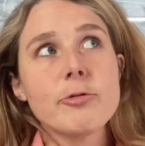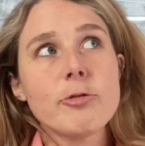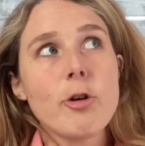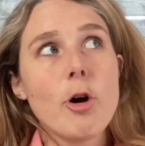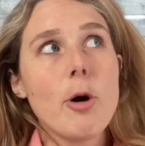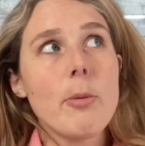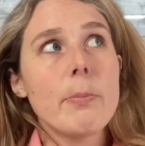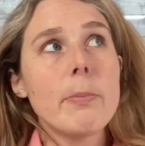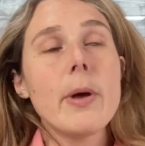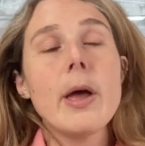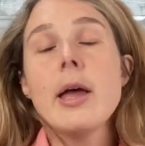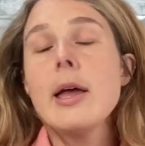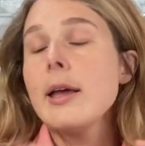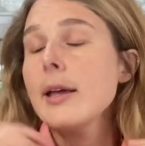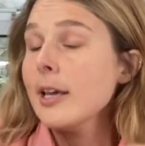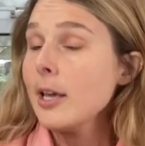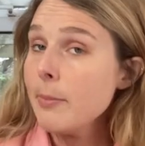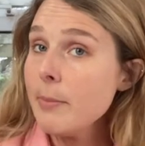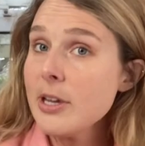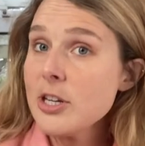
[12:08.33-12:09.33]
from
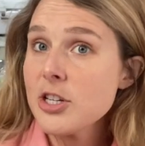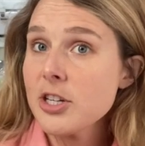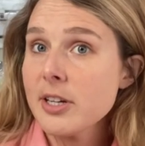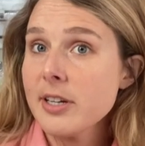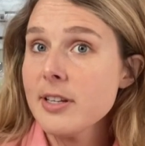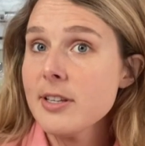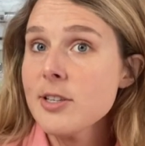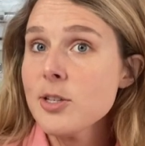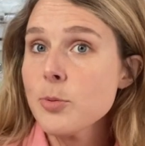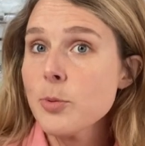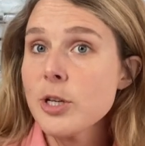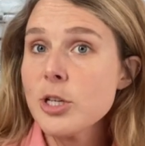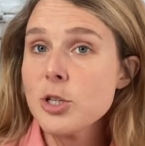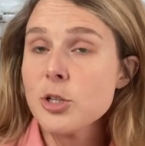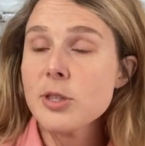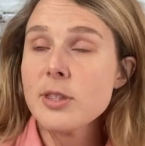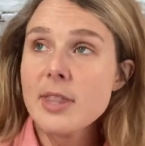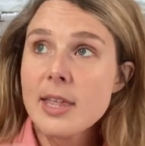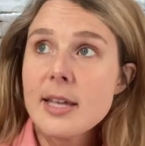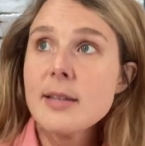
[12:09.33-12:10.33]
commissions,
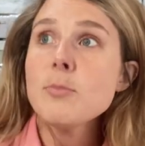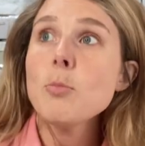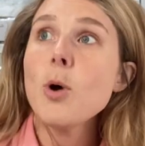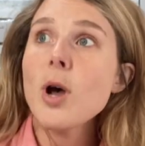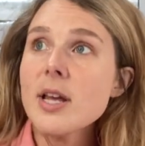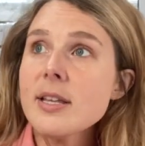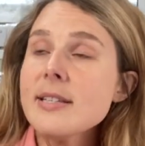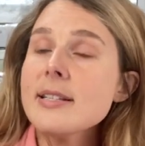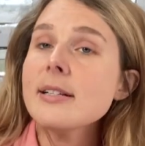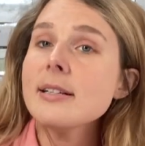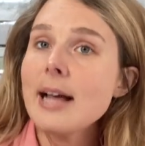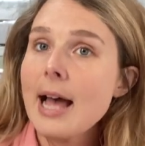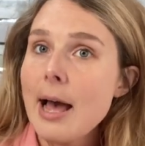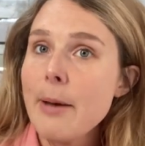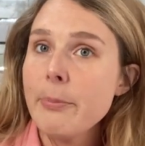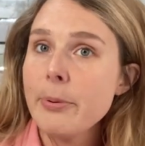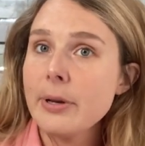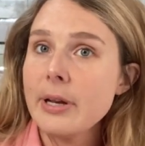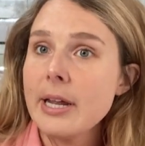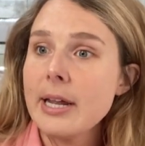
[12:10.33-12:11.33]
which they were still
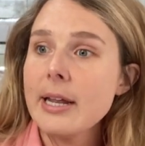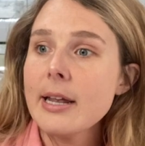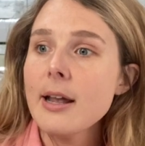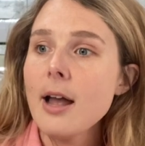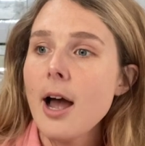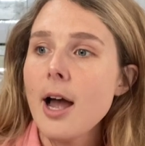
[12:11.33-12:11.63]
happening.